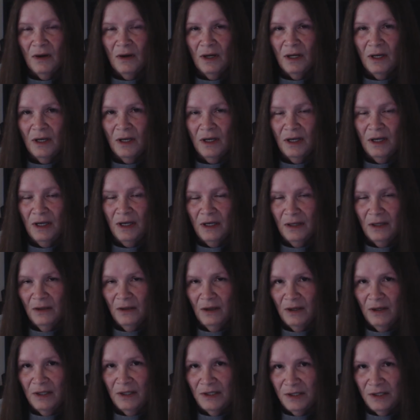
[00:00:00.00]
he and
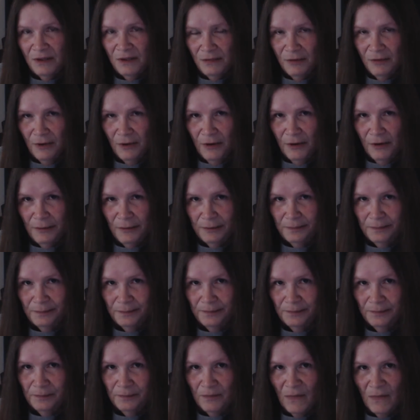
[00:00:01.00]
I differ,
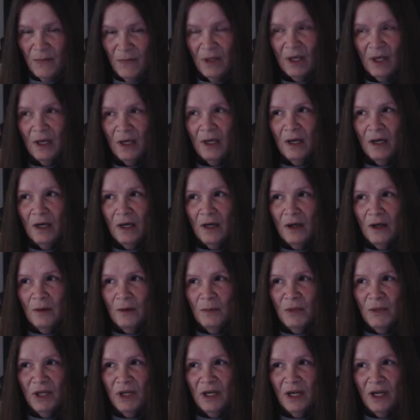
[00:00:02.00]

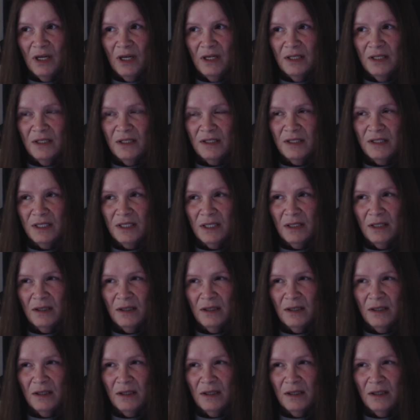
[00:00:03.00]
because